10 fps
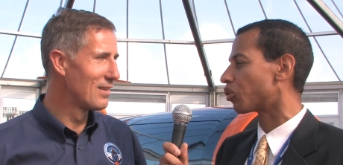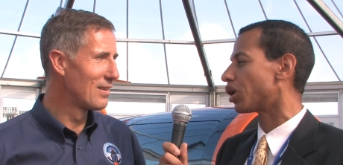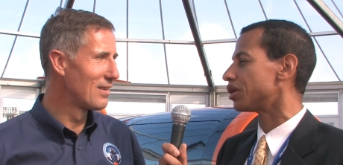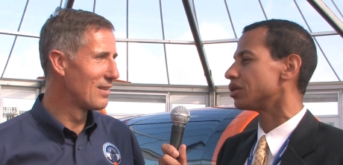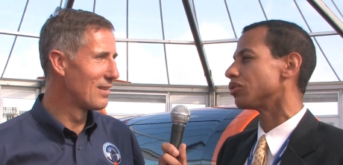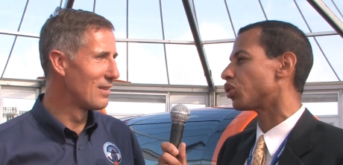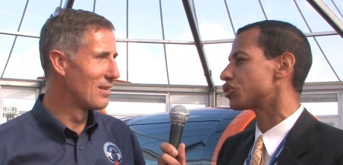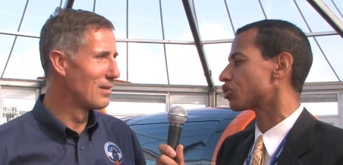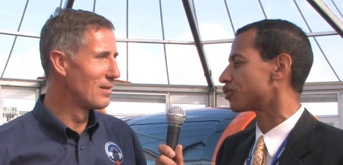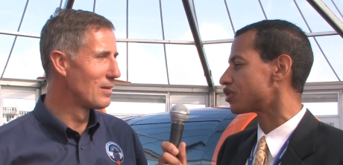Speaker 1: that run,
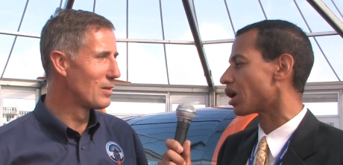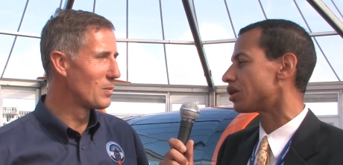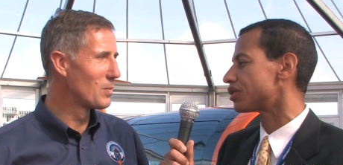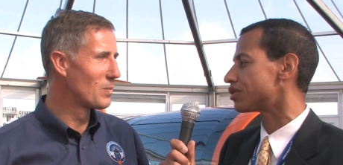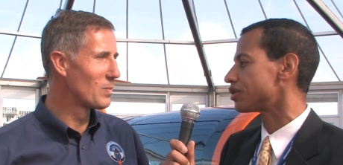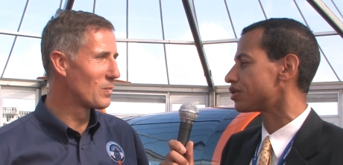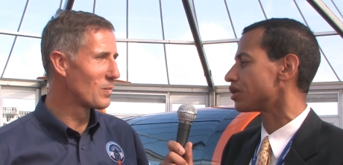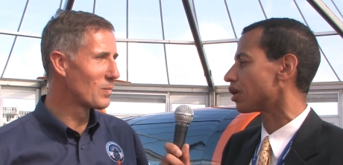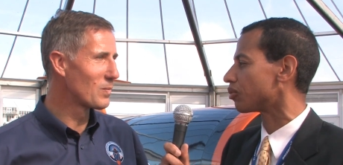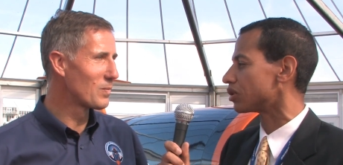what sort of challenges do
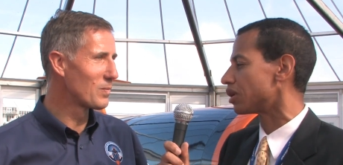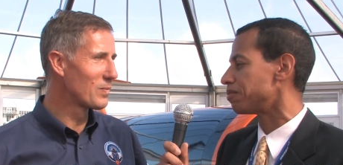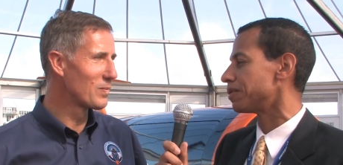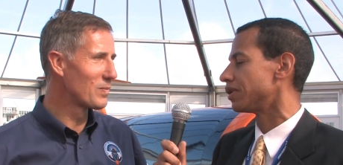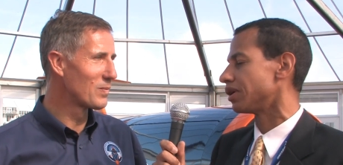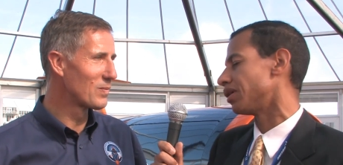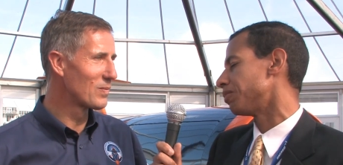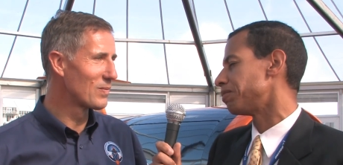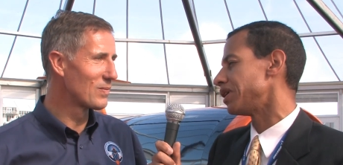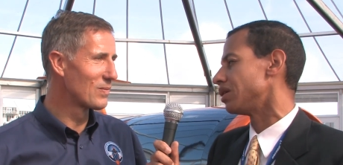you see that would imp-
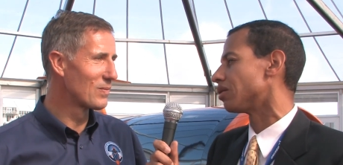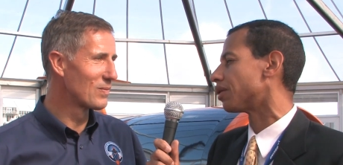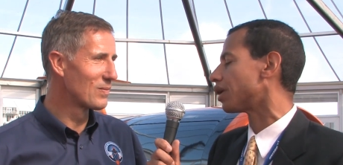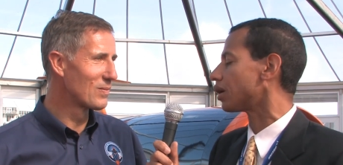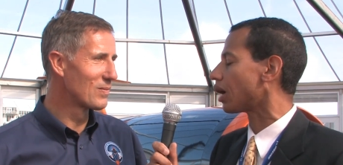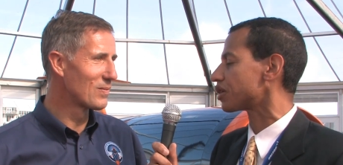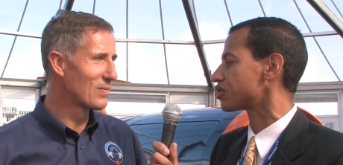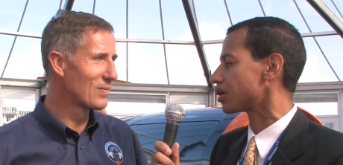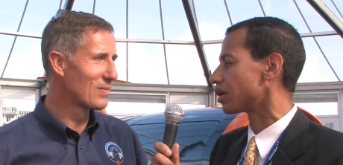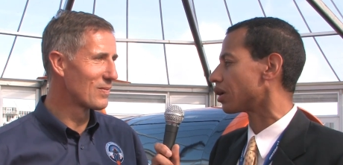impede on that
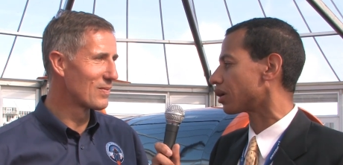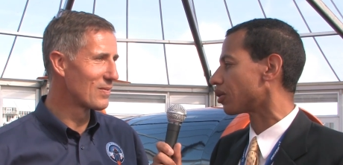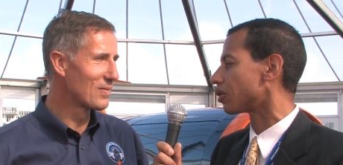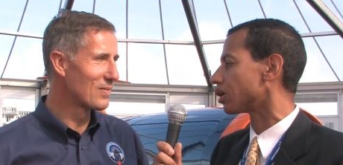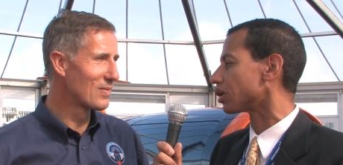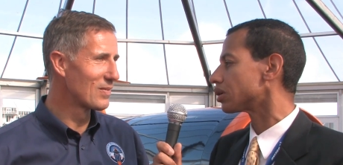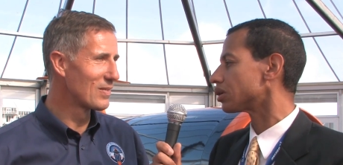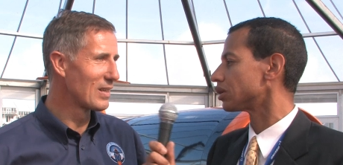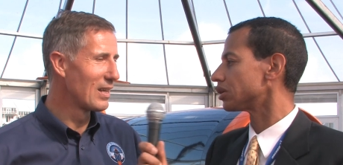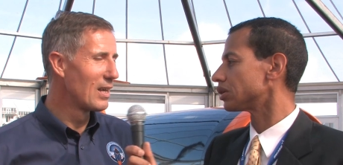actually
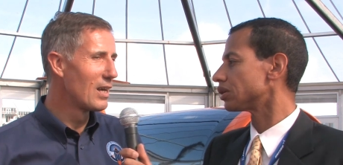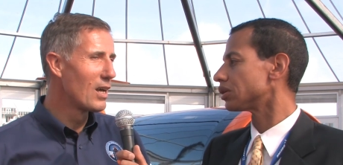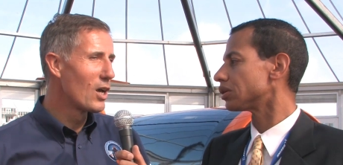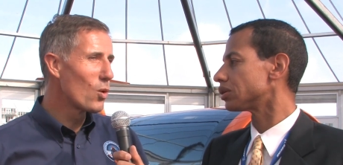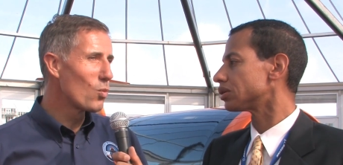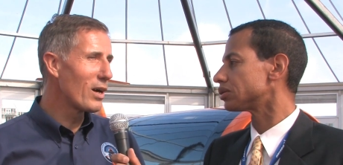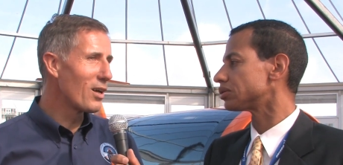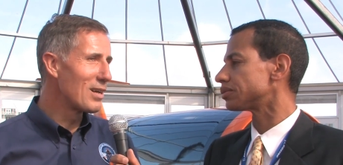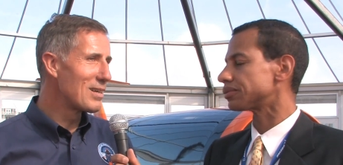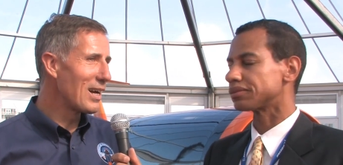occurring?
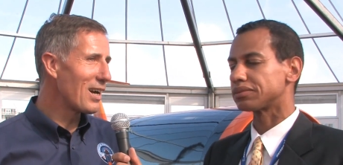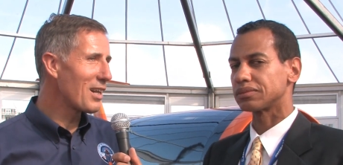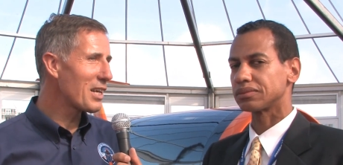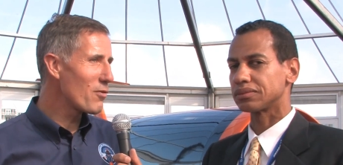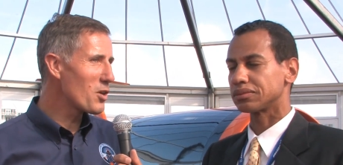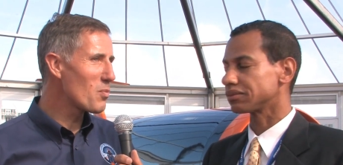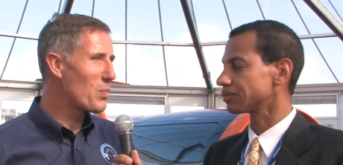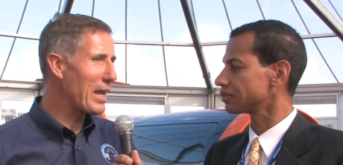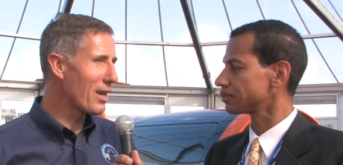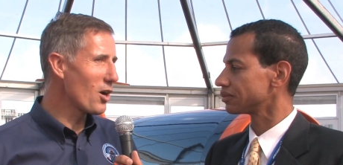
Speaker 2: Well, I'll give you
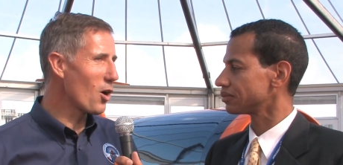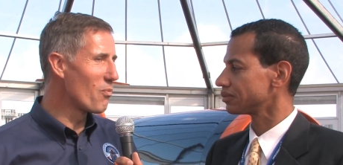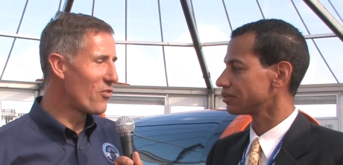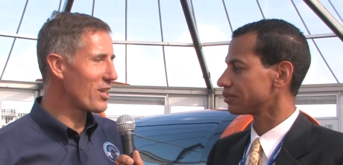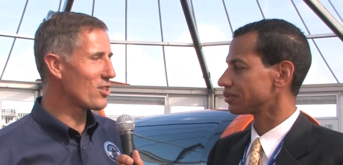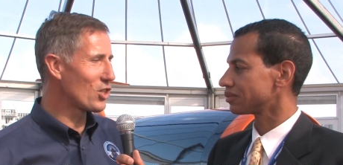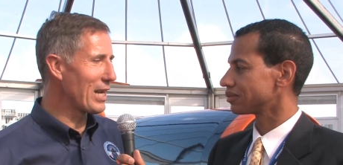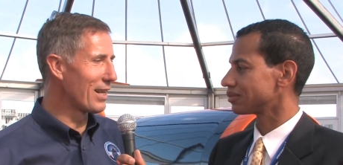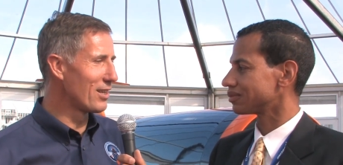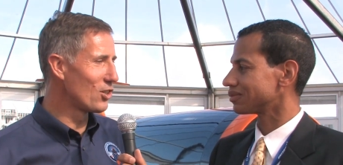the big
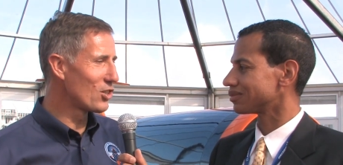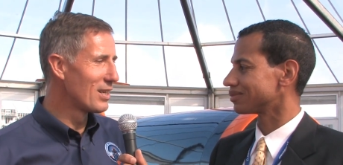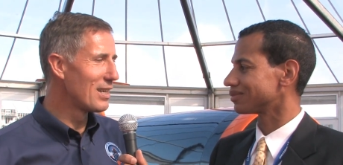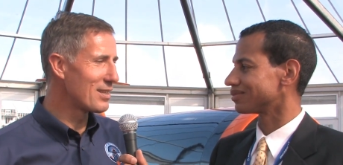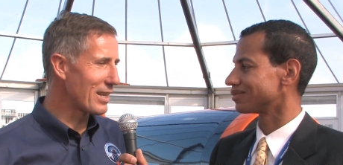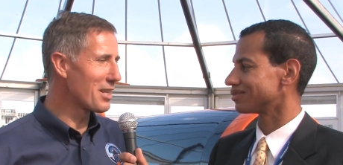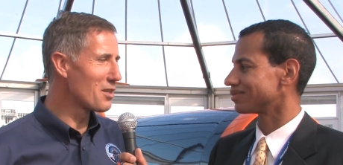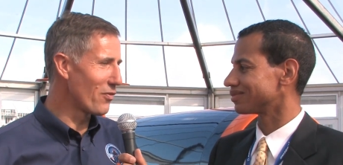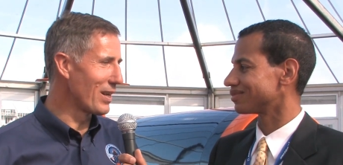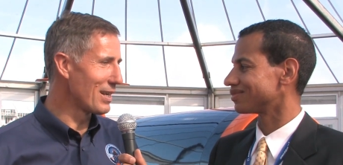obvious challenge. It's
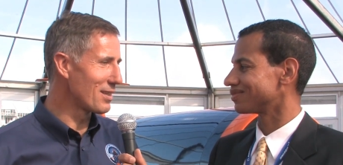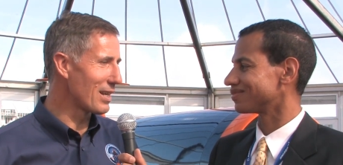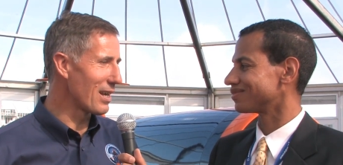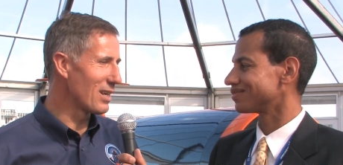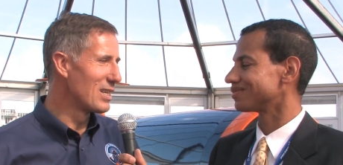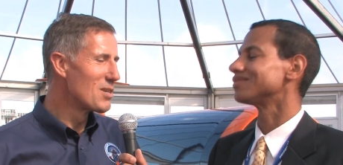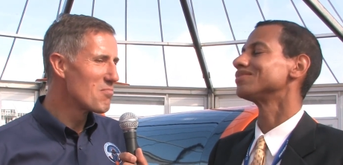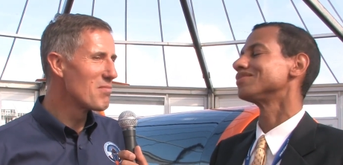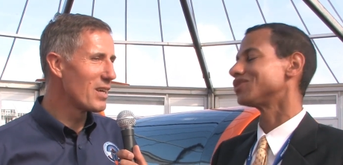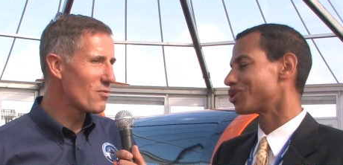getting the funding together.
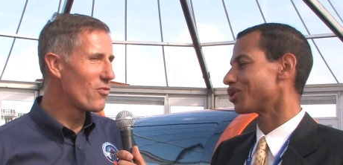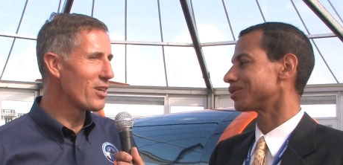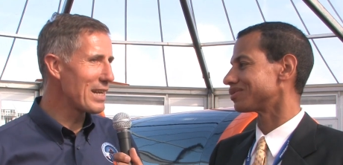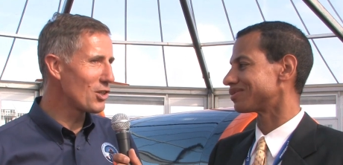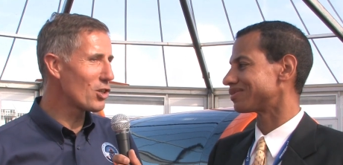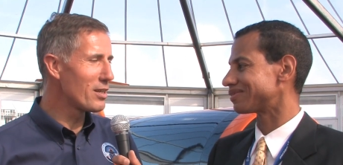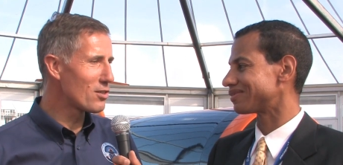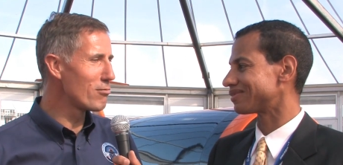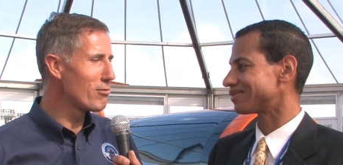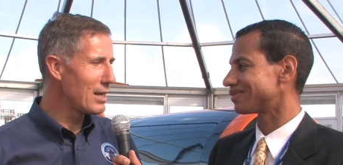It,
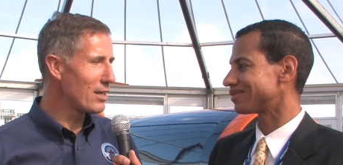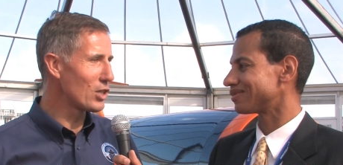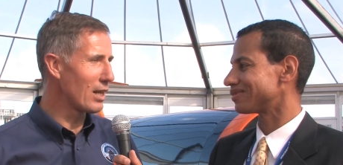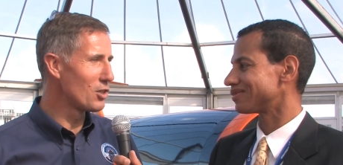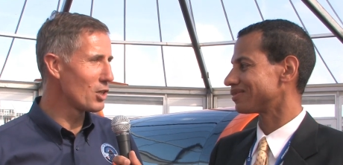financially, it's a really